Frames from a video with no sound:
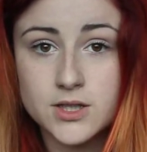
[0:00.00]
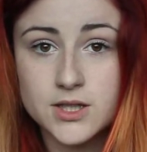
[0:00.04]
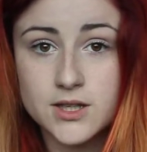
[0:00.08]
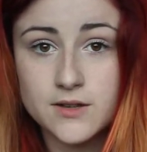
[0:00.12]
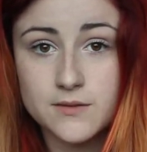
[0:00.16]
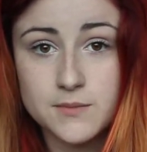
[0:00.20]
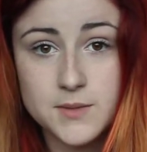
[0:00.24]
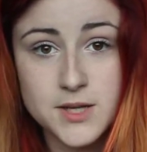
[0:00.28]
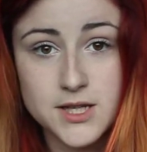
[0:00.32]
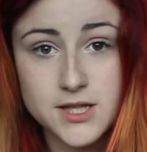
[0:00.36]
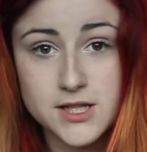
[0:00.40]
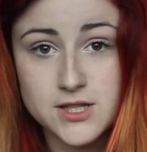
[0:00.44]

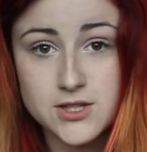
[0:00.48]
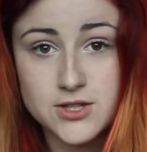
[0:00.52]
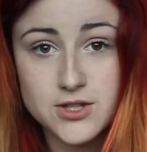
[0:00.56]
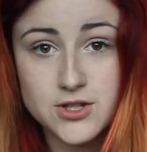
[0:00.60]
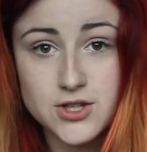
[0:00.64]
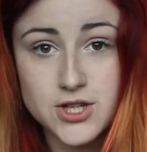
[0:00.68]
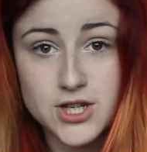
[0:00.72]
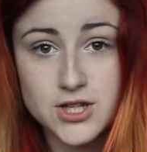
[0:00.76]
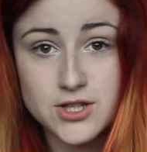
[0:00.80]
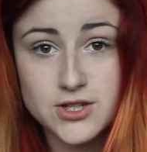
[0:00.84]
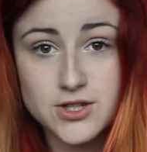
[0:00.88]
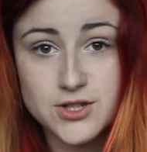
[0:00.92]
give me any
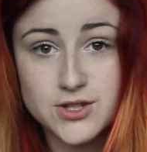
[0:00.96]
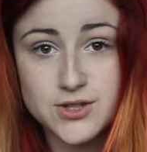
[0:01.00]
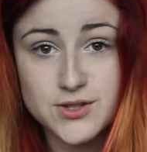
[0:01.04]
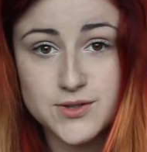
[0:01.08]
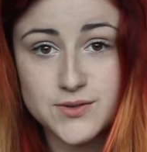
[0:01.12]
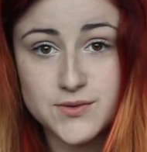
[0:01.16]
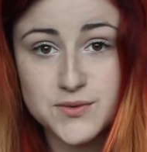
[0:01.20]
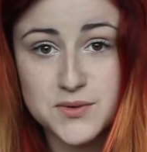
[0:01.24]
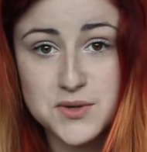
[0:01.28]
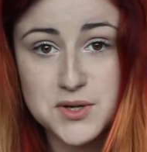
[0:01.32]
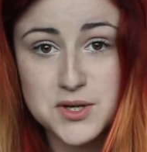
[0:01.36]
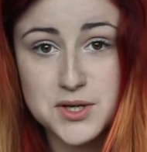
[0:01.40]
suggestions
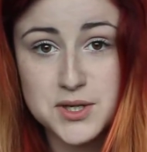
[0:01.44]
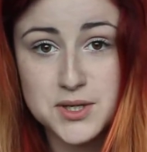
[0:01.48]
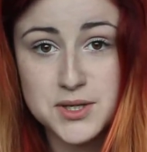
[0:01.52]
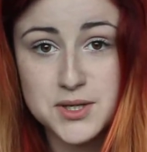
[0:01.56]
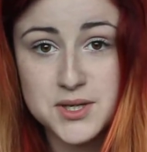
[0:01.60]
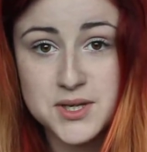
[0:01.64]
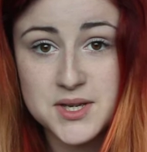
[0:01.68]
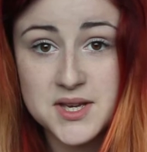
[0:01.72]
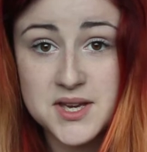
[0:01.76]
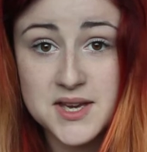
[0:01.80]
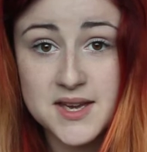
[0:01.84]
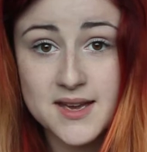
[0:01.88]
for
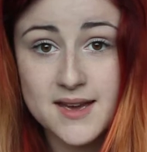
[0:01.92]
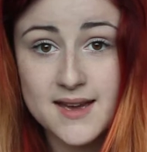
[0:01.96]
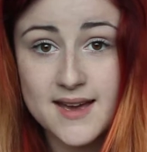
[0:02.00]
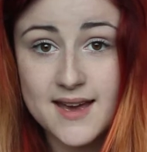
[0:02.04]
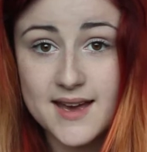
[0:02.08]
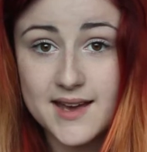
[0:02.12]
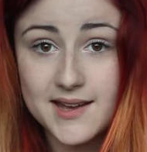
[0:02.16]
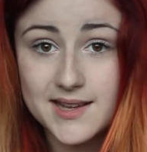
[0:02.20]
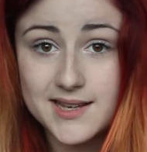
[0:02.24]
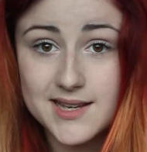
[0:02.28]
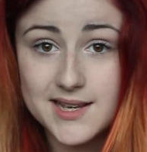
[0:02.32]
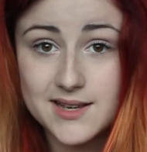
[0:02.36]

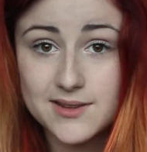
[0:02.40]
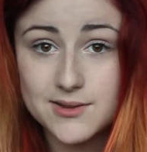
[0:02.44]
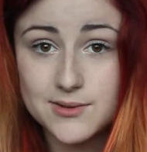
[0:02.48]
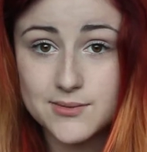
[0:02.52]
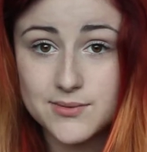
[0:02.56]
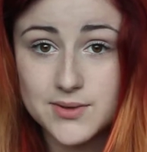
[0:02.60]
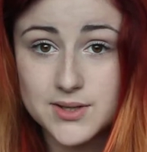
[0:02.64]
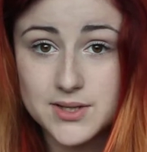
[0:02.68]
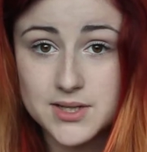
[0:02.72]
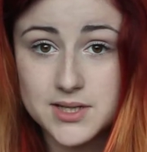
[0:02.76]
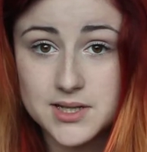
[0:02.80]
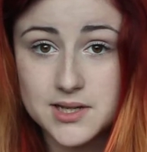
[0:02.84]
any other
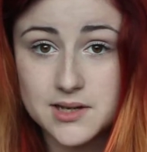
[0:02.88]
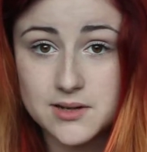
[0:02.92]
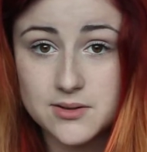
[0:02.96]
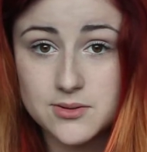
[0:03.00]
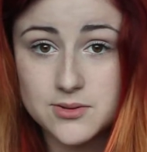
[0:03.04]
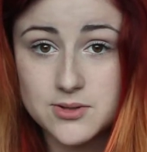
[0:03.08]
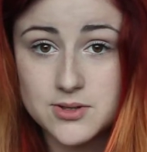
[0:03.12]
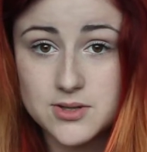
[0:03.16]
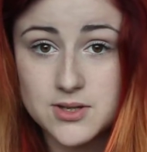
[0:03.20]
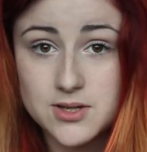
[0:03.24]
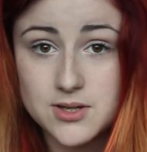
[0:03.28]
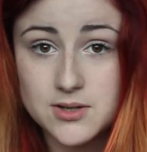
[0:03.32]

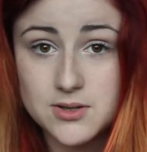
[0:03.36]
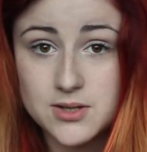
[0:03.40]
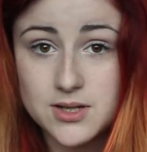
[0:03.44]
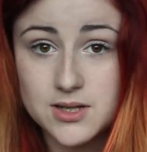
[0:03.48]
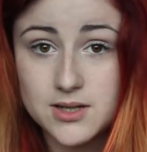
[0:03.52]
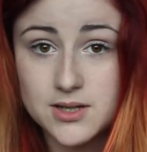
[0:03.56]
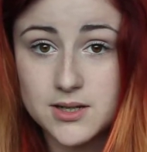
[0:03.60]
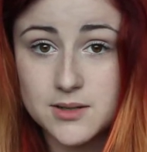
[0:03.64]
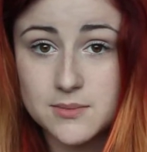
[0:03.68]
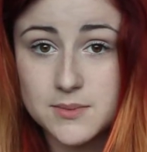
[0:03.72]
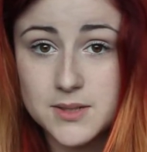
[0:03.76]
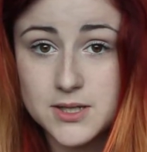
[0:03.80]
videos that you'd
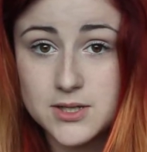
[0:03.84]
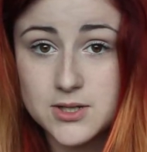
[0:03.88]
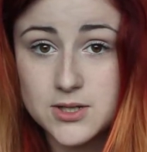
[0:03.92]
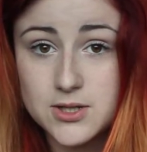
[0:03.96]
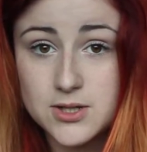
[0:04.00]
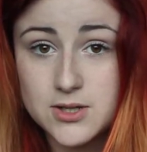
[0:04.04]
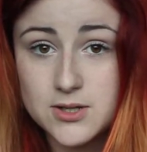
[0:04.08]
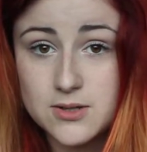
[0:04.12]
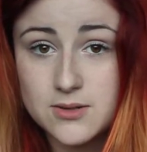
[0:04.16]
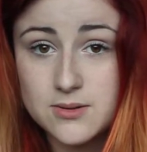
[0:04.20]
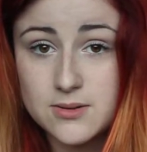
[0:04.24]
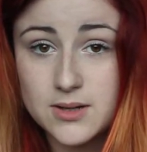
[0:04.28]
like me to
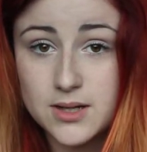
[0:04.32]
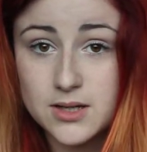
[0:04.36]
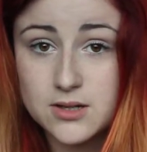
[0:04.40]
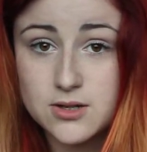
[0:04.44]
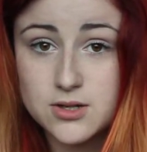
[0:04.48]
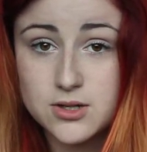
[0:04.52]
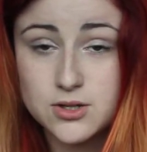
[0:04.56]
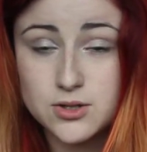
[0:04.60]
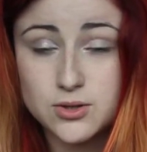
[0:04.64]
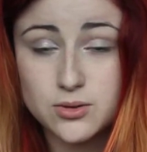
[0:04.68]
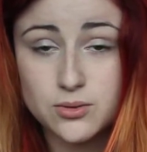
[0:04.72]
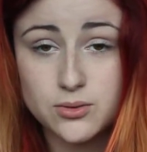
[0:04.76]
do, like
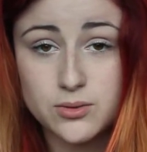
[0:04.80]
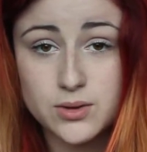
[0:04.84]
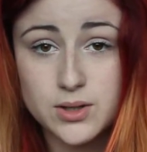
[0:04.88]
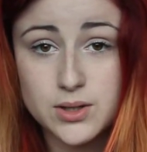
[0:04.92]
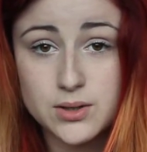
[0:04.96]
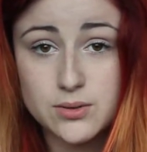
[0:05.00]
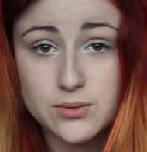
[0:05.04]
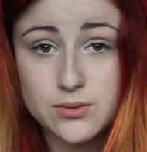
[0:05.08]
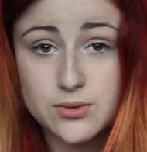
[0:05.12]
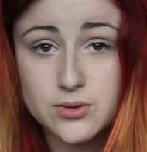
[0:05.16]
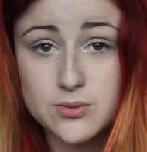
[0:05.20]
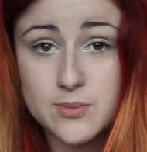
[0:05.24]

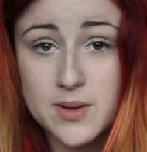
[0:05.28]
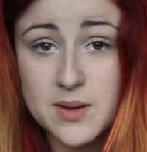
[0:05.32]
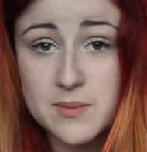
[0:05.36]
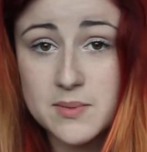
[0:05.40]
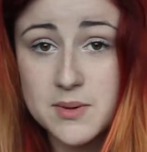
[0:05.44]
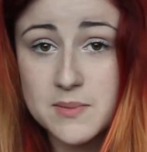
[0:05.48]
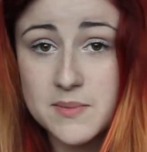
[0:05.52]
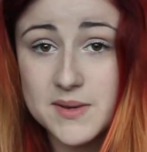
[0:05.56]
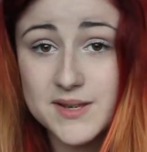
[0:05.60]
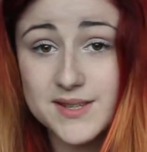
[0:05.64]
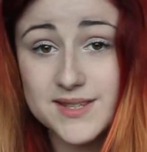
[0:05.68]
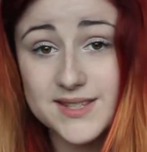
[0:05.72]
tutorials or
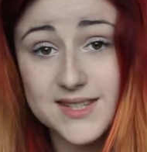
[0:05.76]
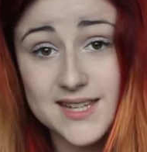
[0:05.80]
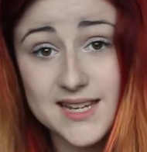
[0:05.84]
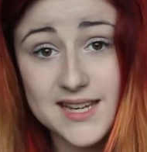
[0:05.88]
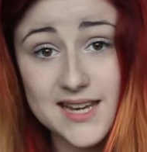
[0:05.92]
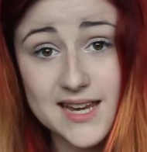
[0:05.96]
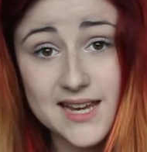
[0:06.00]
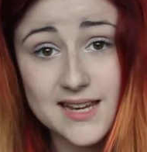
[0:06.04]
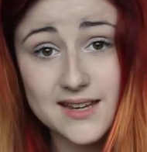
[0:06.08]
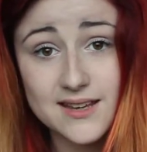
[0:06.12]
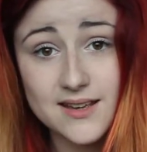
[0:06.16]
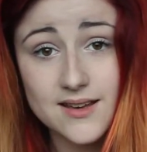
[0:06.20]
maybe a bit of
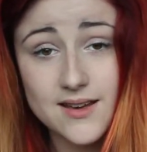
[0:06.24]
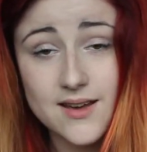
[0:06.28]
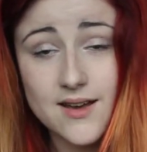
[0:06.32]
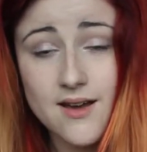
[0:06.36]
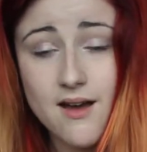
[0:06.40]
singing.